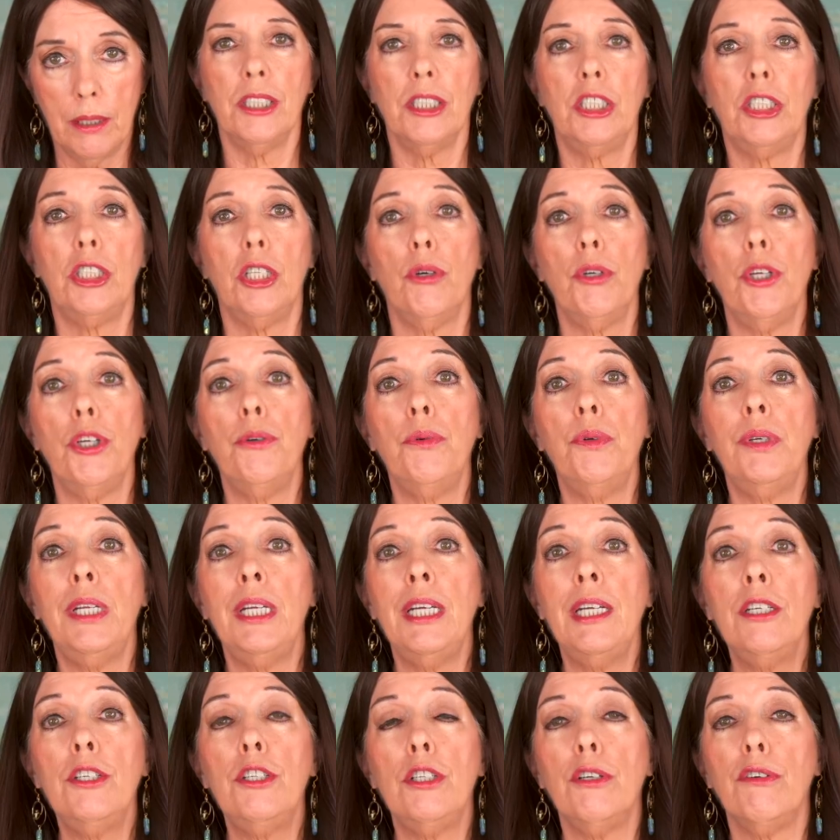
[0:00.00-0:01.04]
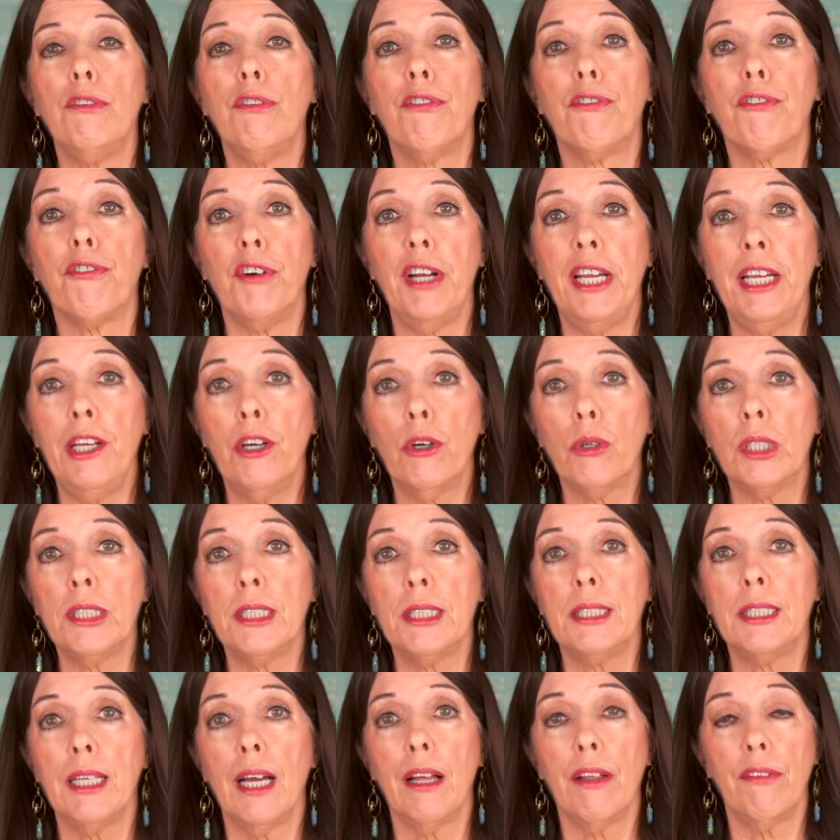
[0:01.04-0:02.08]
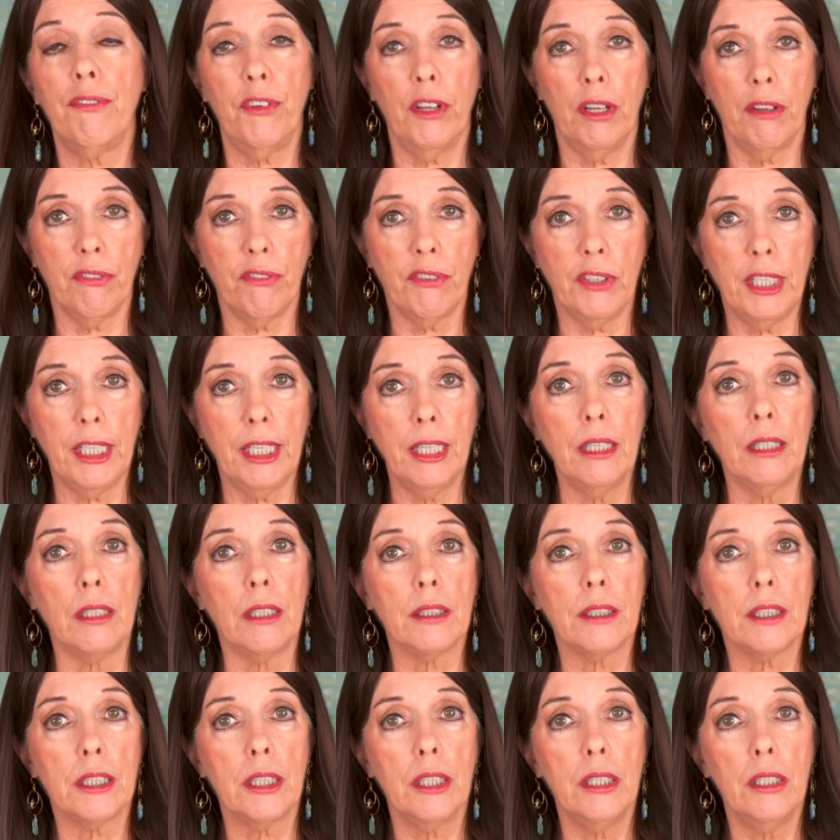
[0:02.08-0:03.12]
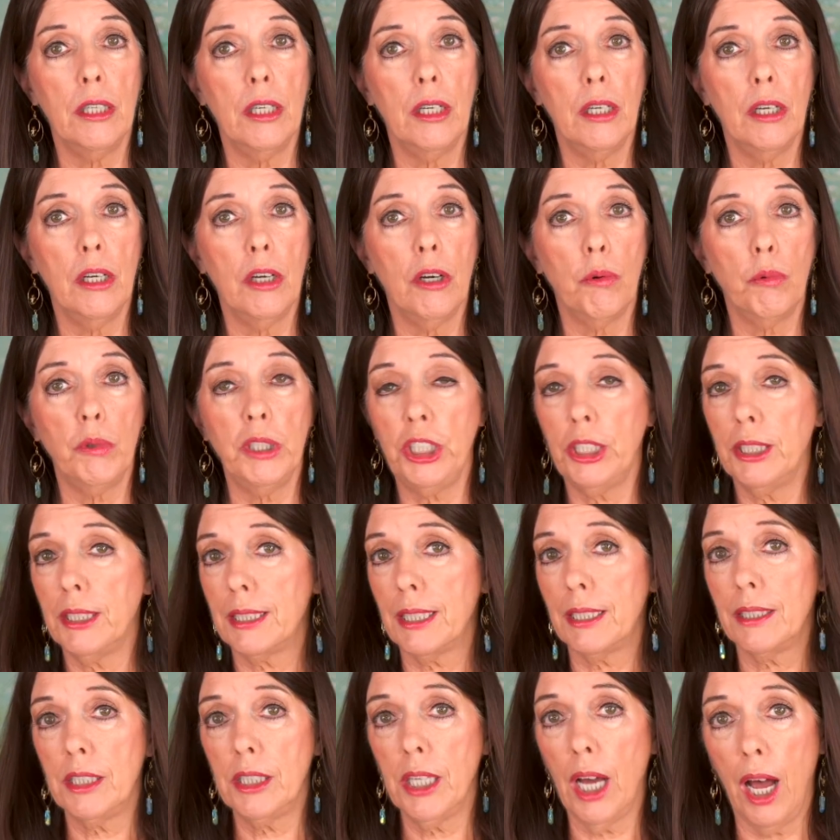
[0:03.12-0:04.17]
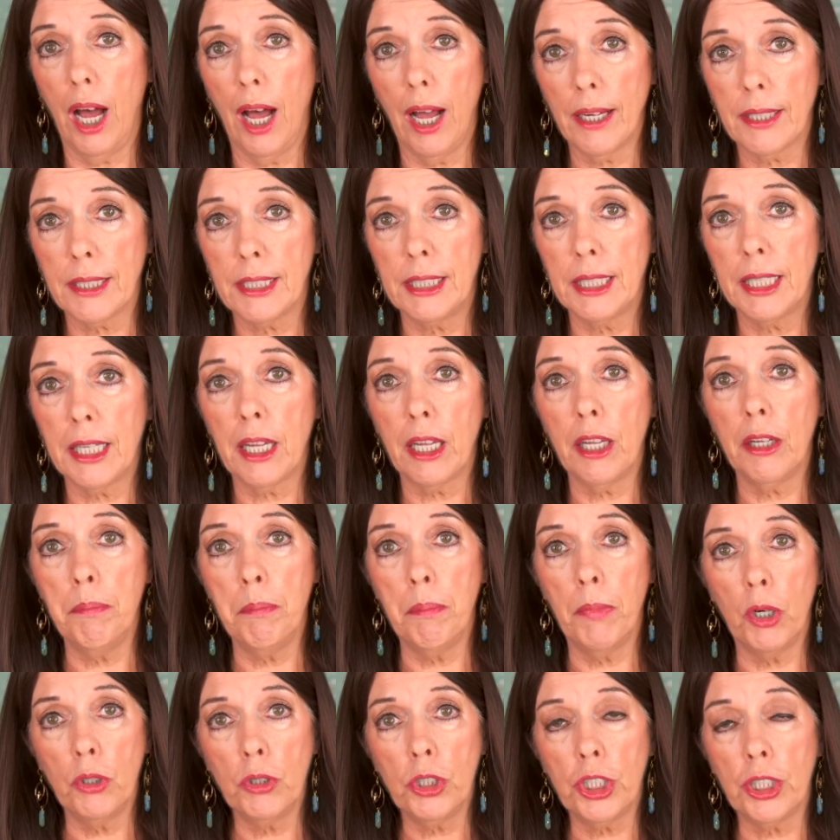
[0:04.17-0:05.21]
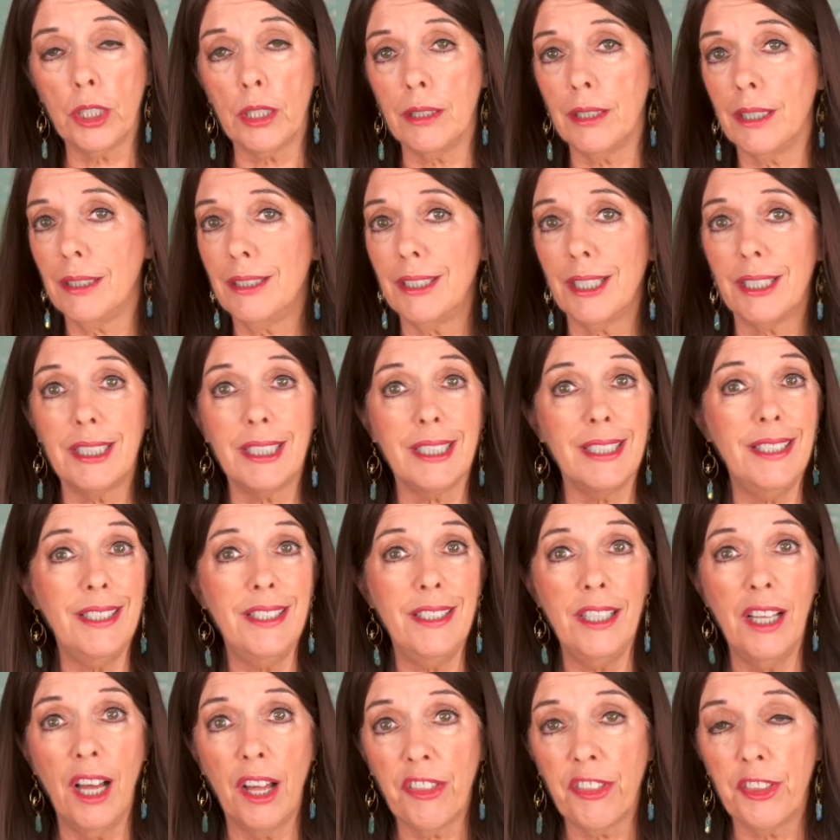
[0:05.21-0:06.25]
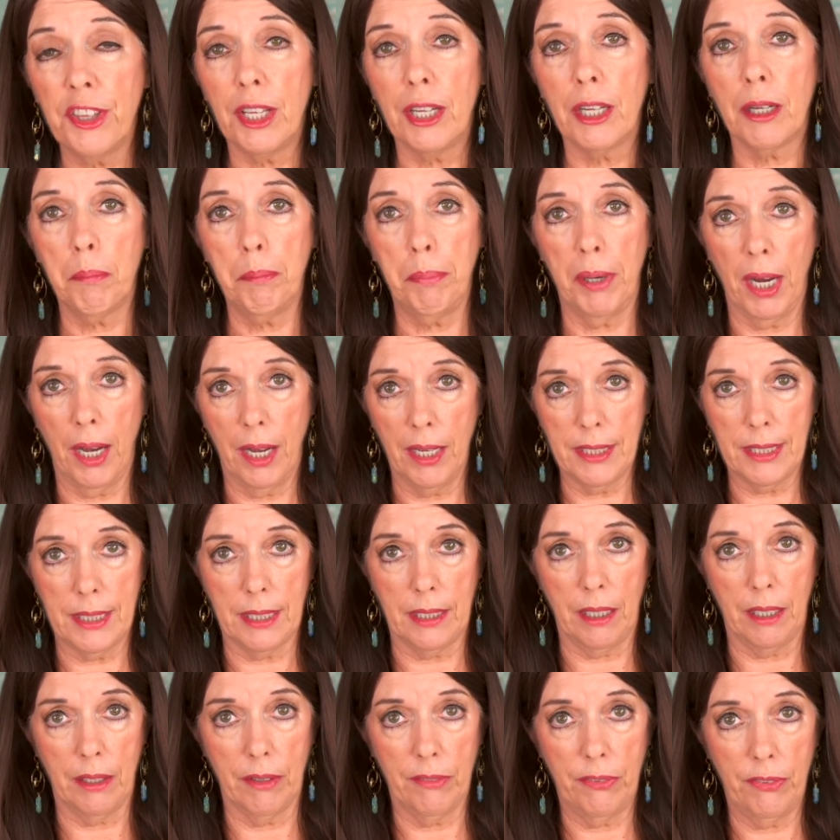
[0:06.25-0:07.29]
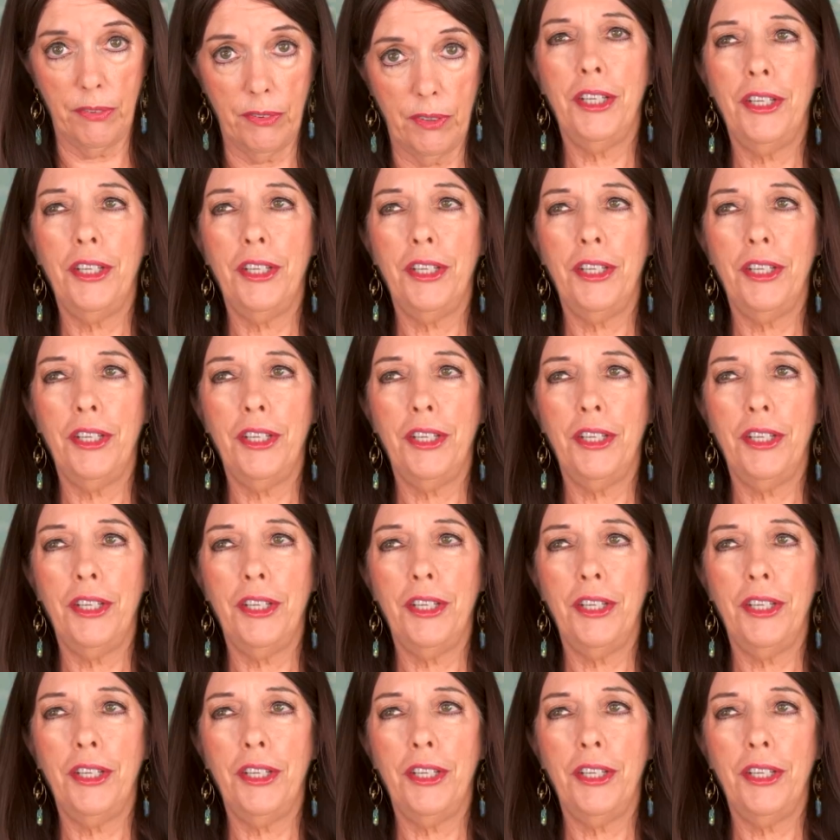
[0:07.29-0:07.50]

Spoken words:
So you need to free yourself of guilt, which is a toxic emotion that does nothing positive.